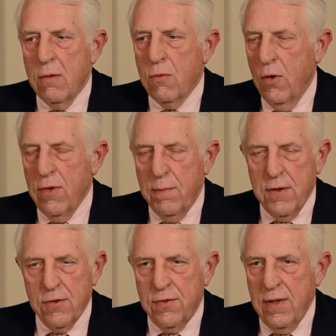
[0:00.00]
rolled up
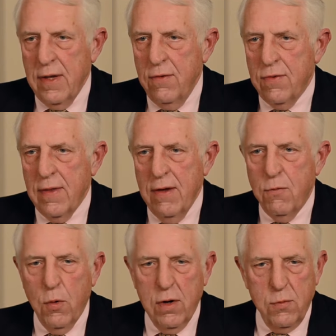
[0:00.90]
their sleeves, and
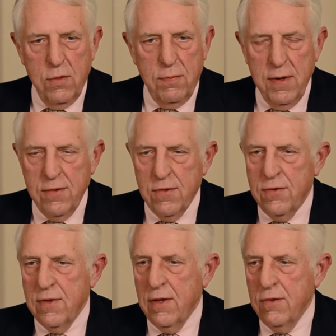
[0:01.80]
they've worked with
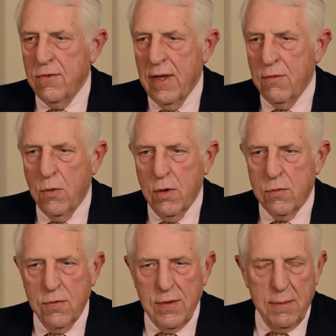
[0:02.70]
businesses, they've
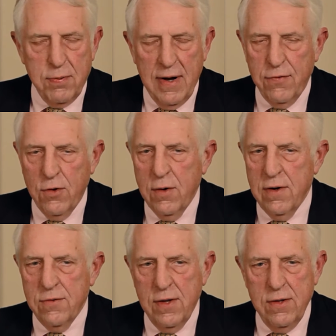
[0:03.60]
worked with nonprofit
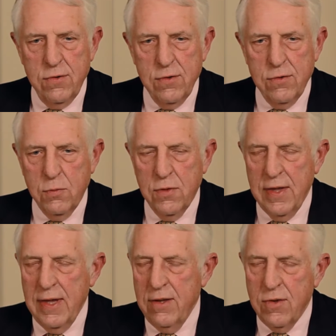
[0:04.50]
organizations, with
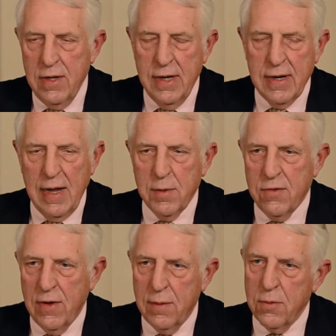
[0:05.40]
the economic
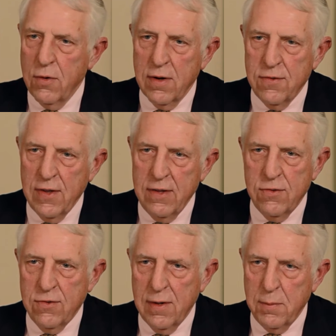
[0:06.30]
development
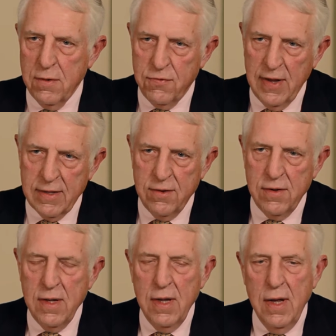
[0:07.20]
organizations that have been
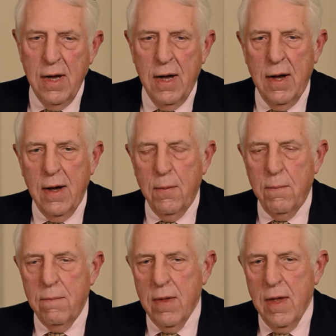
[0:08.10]
affected,
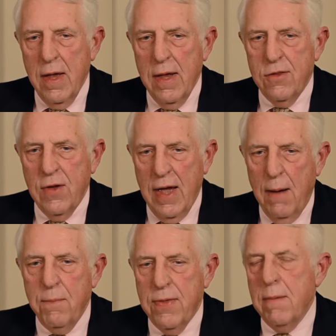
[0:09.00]
to
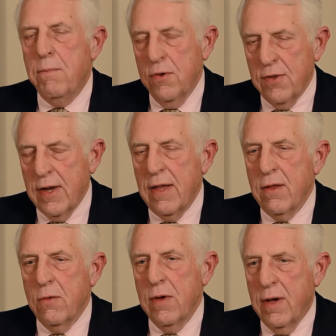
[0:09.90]
help them put
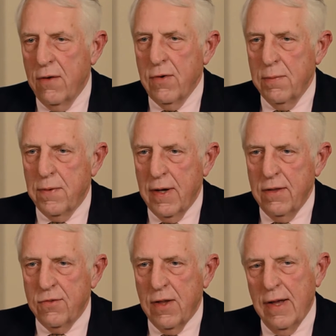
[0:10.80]
together recovery
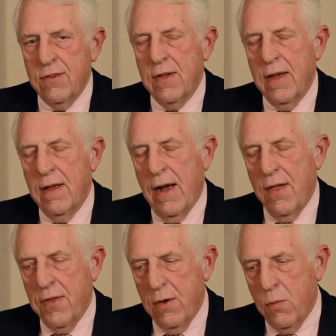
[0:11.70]
plans. And
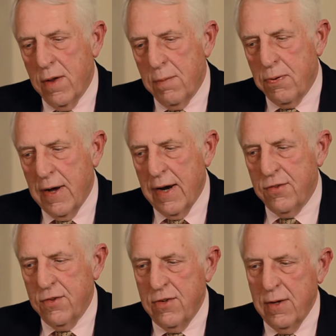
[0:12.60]
I think one of the
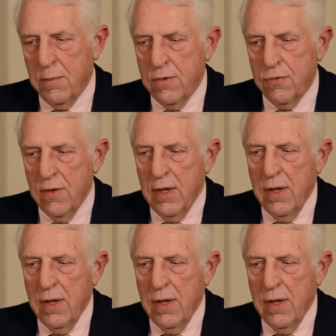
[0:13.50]
proudest achievements